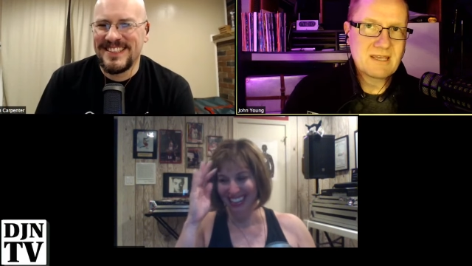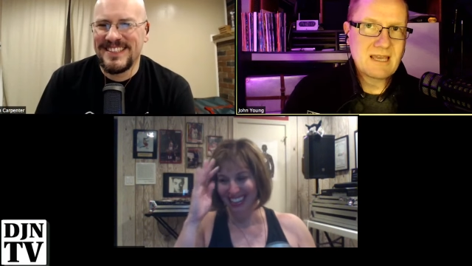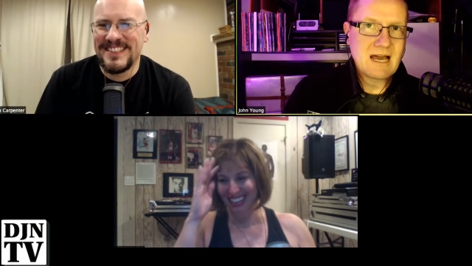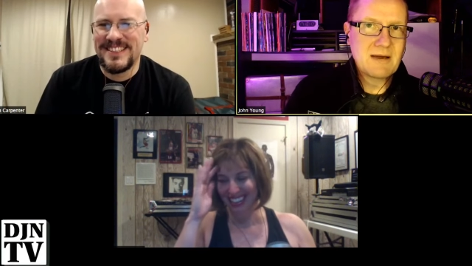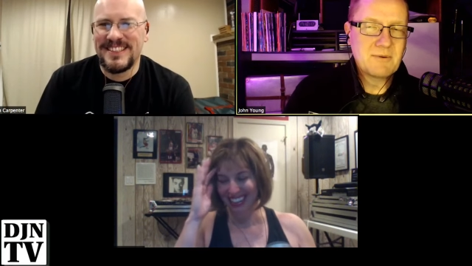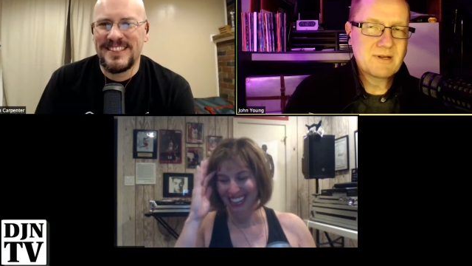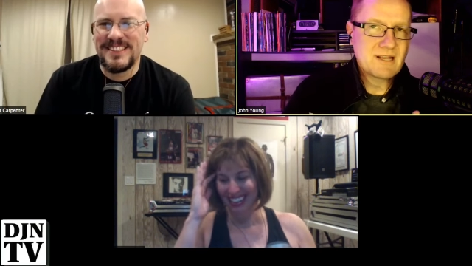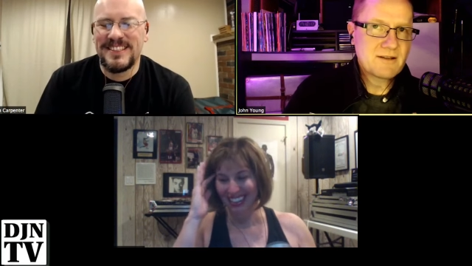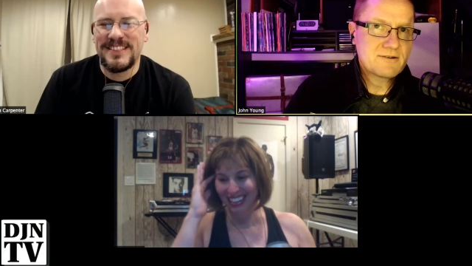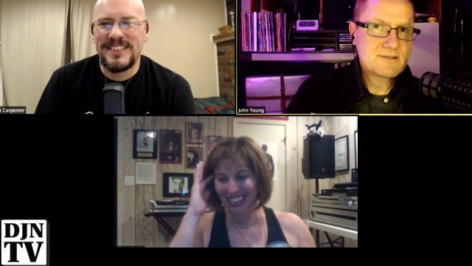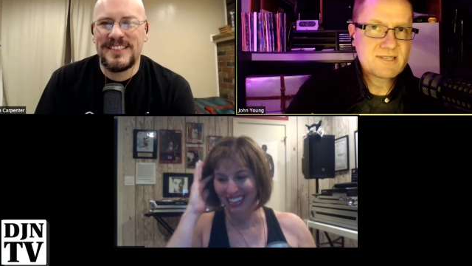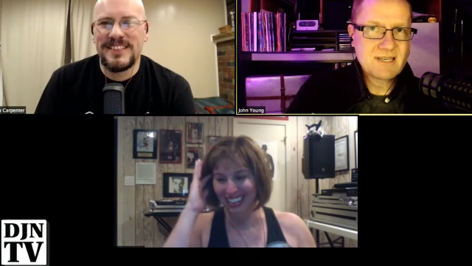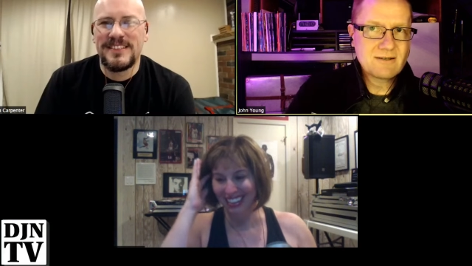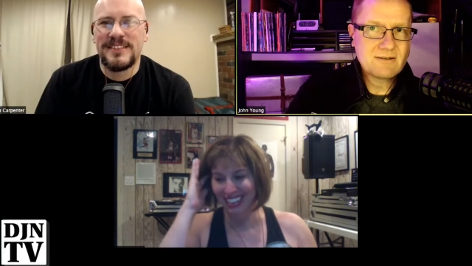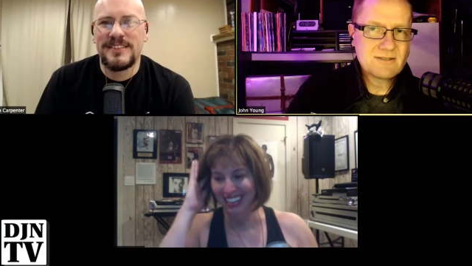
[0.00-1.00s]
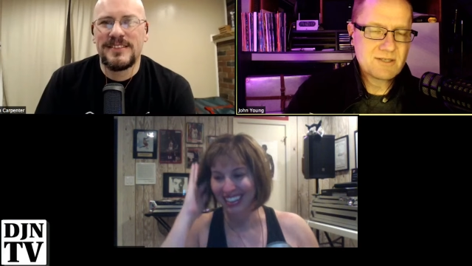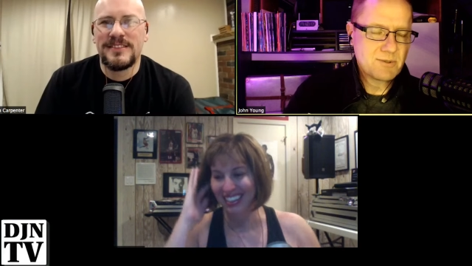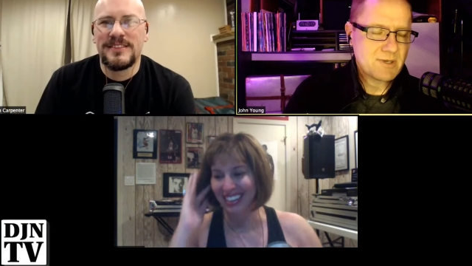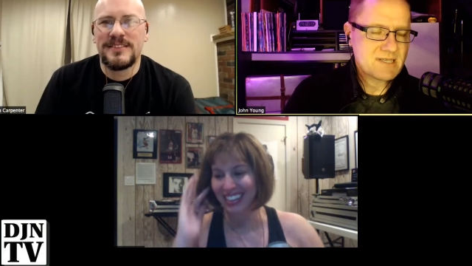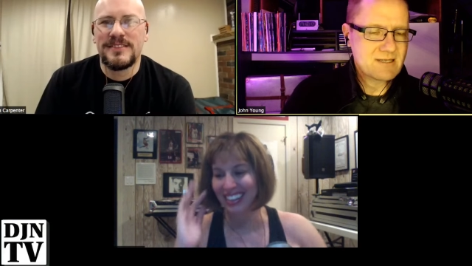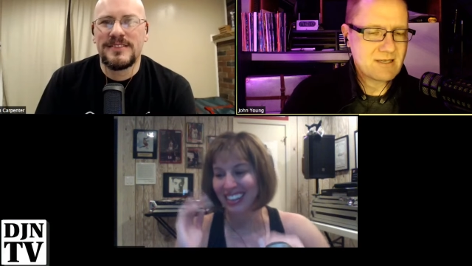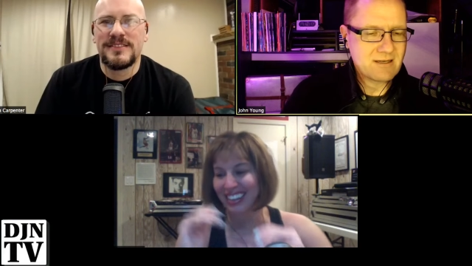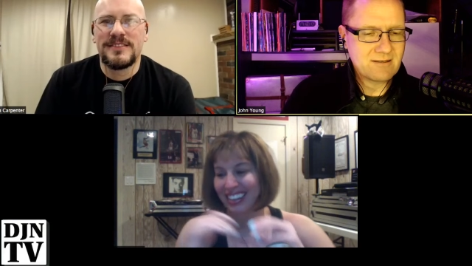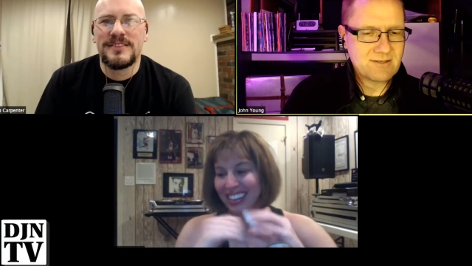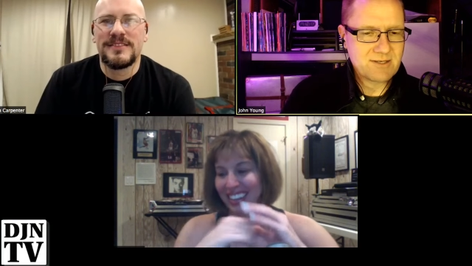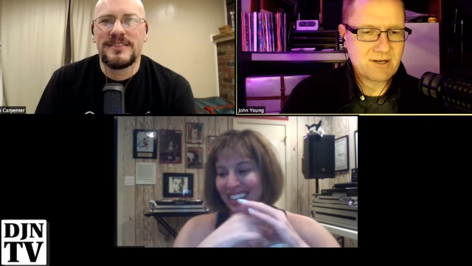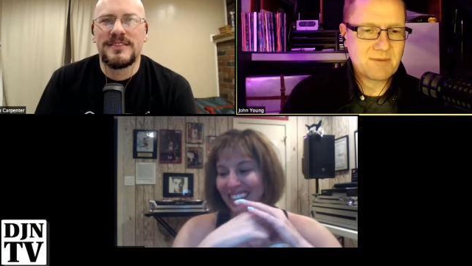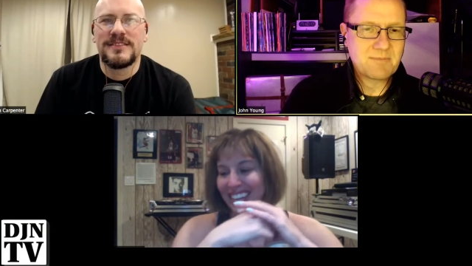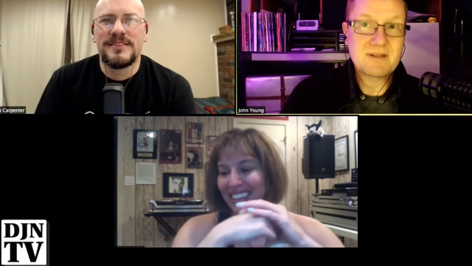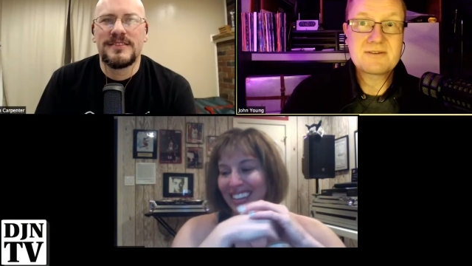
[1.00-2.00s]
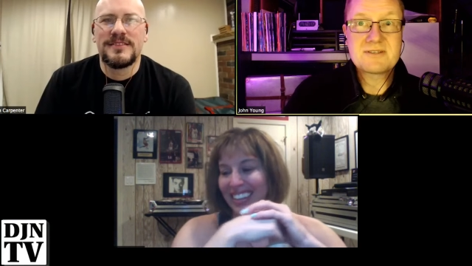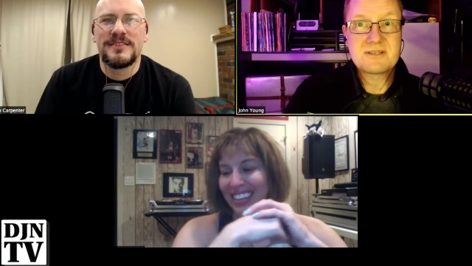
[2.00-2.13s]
Speaker 1: the Hot 100 singles, U.S. singles are up there.